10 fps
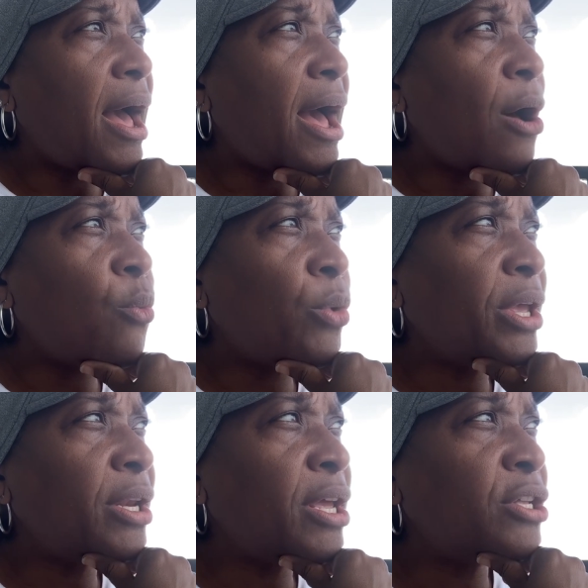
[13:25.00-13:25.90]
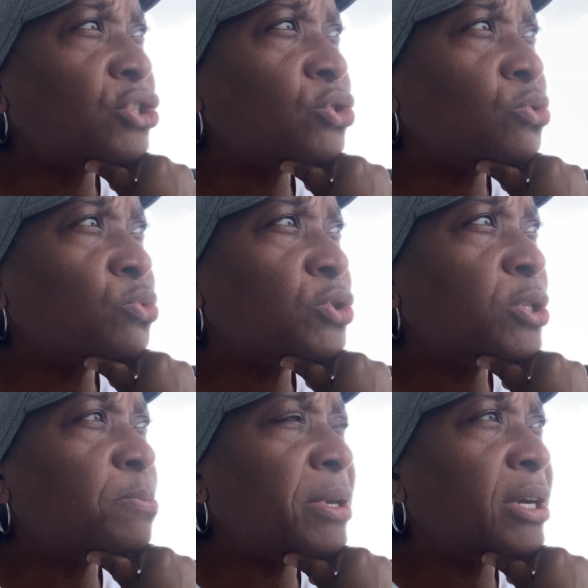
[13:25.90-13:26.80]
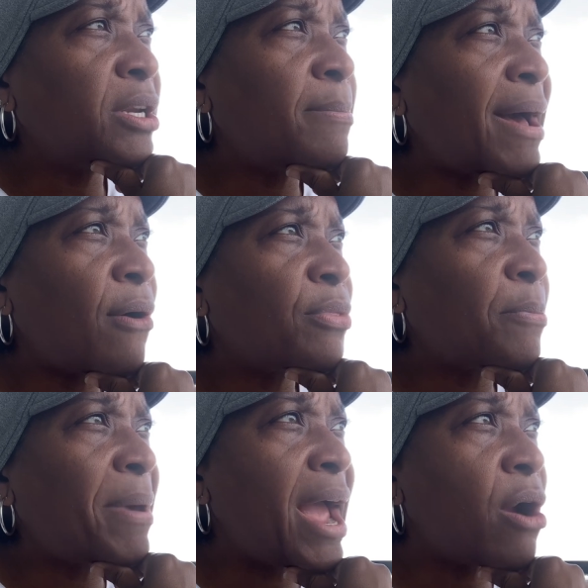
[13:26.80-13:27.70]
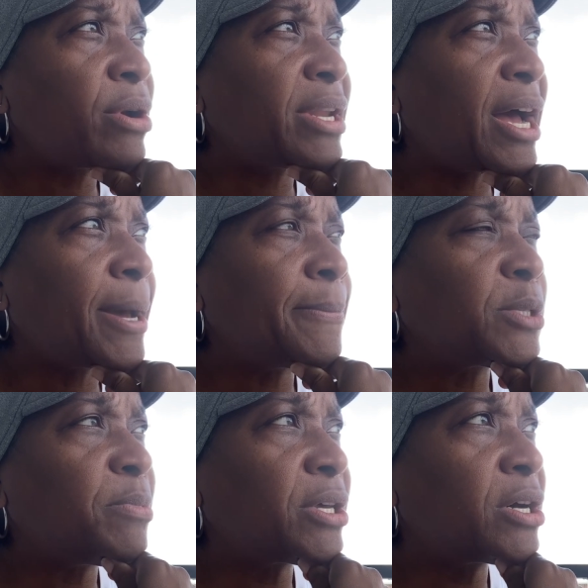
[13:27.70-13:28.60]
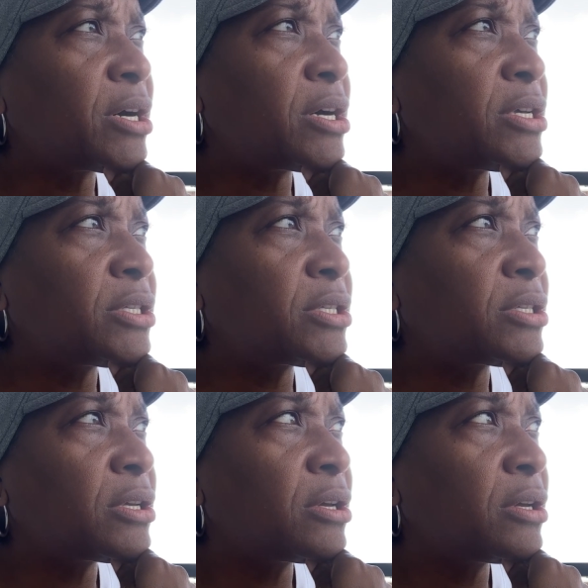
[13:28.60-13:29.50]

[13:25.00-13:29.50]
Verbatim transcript: I went into speaking about the paradigms because